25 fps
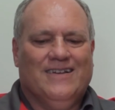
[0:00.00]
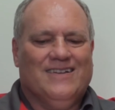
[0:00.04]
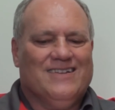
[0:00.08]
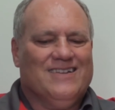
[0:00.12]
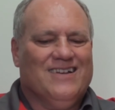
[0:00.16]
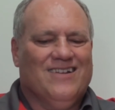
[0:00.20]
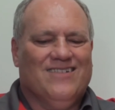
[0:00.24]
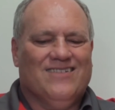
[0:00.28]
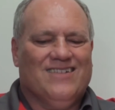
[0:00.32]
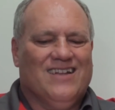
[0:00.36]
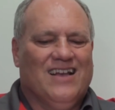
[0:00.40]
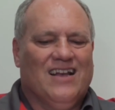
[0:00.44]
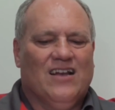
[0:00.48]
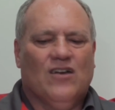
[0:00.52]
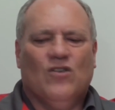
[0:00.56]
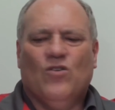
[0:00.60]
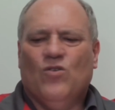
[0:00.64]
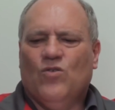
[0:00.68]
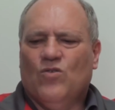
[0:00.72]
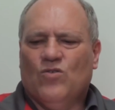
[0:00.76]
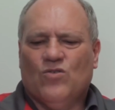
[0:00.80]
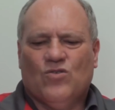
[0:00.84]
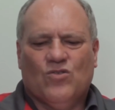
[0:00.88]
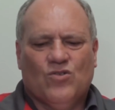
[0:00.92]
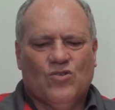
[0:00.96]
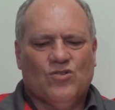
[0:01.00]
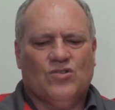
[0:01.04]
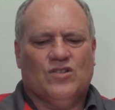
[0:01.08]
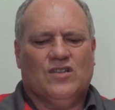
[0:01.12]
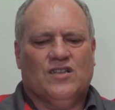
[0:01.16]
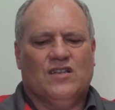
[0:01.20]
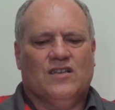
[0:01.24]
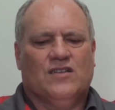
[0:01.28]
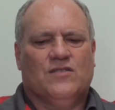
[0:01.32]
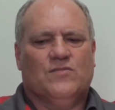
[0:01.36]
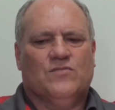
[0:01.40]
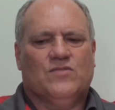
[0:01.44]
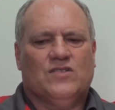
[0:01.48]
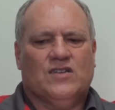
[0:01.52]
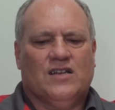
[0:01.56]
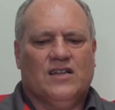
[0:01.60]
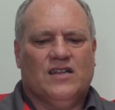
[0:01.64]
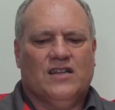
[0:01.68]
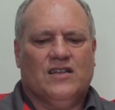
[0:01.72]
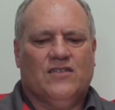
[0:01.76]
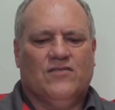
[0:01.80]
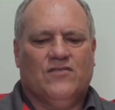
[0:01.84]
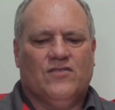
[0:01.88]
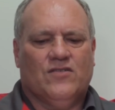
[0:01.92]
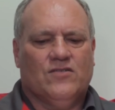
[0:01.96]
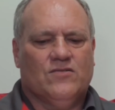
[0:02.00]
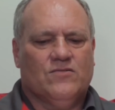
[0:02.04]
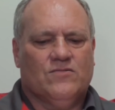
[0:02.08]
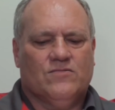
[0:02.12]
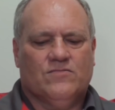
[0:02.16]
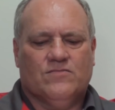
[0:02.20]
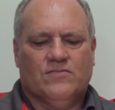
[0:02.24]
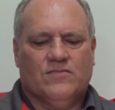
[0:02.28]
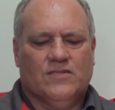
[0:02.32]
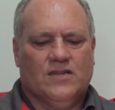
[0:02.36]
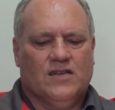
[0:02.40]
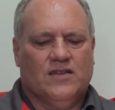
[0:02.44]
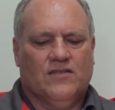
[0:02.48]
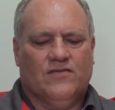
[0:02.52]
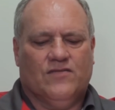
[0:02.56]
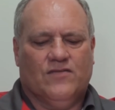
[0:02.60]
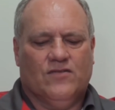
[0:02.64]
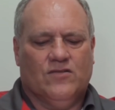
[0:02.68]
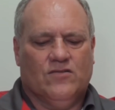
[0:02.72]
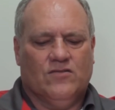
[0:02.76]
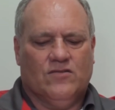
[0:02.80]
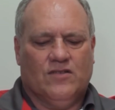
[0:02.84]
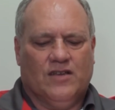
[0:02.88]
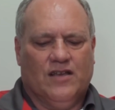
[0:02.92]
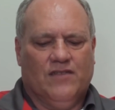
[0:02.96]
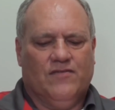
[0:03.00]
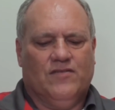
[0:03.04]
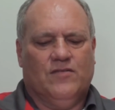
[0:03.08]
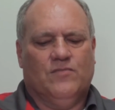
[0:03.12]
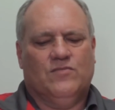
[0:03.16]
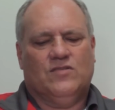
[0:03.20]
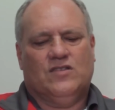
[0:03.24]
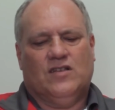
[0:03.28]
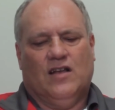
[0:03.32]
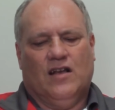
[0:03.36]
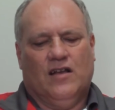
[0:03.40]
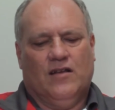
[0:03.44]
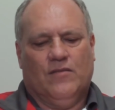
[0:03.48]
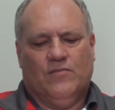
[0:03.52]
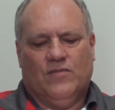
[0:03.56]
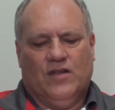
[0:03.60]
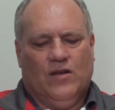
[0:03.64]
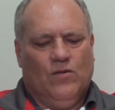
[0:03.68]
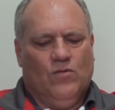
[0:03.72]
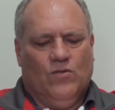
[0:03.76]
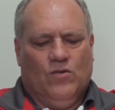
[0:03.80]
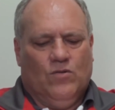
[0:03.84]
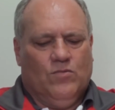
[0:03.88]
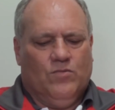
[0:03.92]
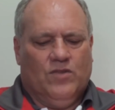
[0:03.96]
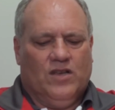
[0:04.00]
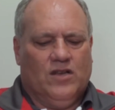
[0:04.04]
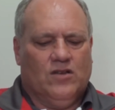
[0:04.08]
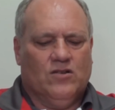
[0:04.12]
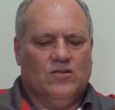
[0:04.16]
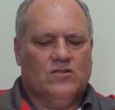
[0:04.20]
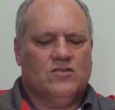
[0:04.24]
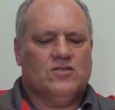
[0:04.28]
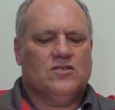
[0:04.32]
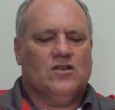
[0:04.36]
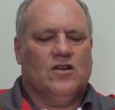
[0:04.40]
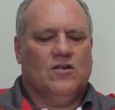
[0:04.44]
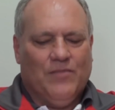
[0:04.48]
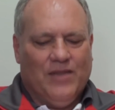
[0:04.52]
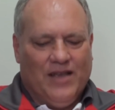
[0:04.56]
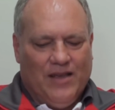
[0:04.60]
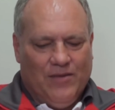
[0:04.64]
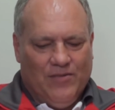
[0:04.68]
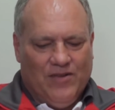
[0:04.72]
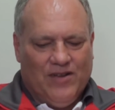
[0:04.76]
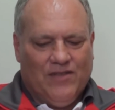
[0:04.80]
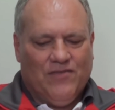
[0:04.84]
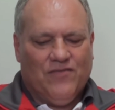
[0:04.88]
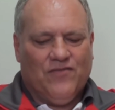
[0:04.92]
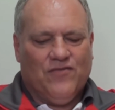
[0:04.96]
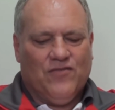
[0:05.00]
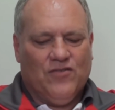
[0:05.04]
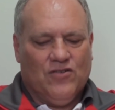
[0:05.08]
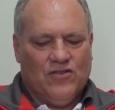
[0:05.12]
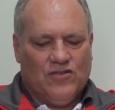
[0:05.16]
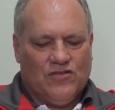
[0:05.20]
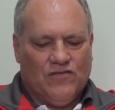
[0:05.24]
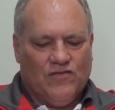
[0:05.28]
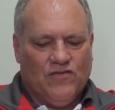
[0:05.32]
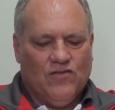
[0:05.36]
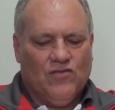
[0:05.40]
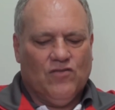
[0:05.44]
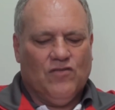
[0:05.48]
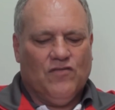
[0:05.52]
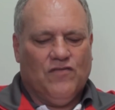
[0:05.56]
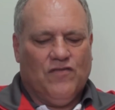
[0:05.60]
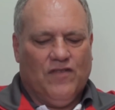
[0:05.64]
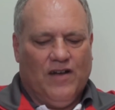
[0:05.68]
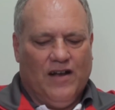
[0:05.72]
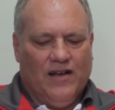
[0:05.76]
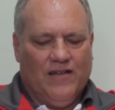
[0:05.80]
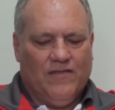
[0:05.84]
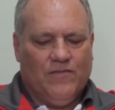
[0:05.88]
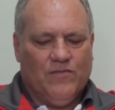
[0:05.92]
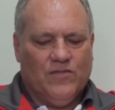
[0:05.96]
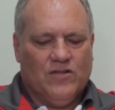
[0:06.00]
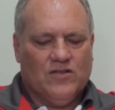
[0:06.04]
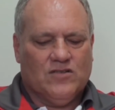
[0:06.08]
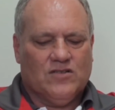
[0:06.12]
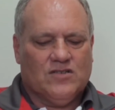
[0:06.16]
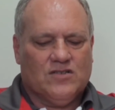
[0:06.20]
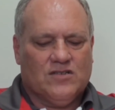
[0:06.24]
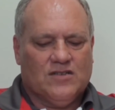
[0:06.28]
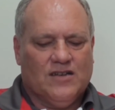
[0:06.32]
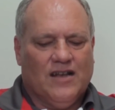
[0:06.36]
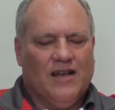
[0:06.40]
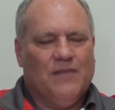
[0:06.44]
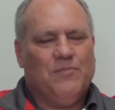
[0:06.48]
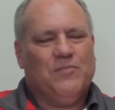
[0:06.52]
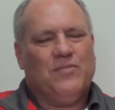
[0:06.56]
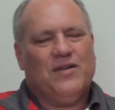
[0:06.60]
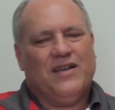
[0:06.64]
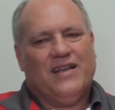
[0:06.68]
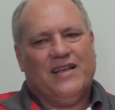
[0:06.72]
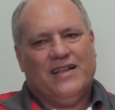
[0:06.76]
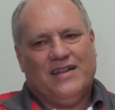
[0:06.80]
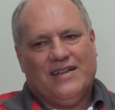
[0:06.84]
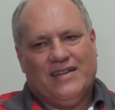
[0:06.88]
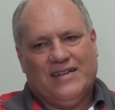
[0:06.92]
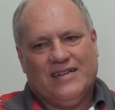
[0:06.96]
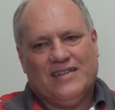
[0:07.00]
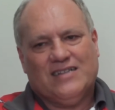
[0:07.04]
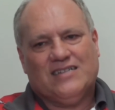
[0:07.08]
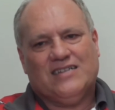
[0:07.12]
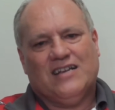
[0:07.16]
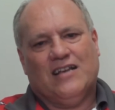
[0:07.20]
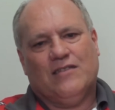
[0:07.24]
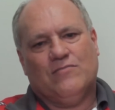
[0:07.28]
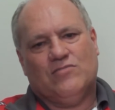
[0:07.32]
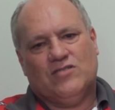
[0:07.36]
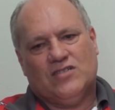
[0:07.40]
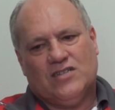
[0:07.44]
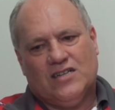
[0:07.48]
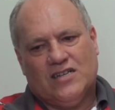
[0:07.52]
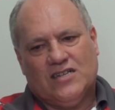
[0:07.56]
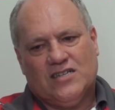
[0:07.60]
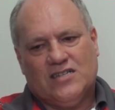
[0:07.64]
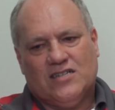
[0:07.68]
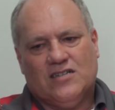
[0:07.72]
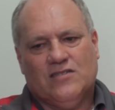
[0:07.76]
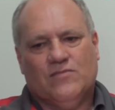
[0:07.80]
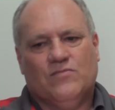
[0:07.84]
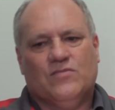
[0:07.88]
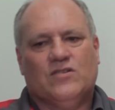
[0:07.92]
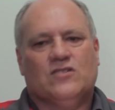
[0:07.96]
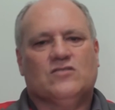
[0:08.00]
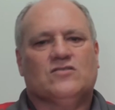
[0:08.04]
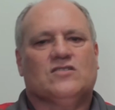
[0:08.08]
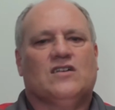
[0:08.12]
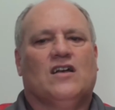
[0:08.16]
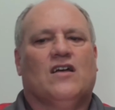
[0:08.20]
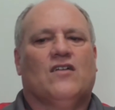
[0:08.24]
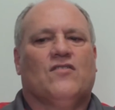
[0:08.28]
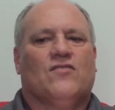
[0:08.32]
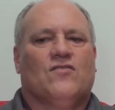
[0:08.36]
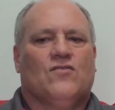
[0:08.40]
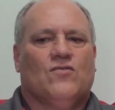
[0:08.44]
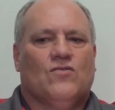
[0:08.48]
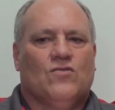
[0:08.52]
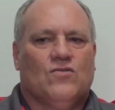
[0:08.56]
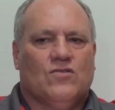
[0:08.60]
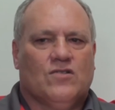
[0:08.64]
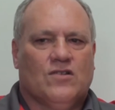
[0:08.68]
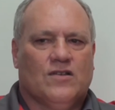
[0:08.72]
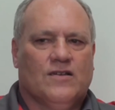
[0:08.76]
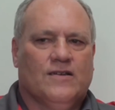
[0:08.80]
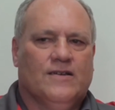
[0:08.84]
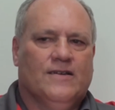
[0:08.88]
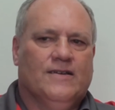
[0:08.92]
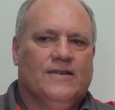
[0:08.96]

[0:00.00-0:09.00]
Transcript: So they're all good teams, and if you if you give them time, they will be good. Maybe the first four or five months, I played in the same system because I thought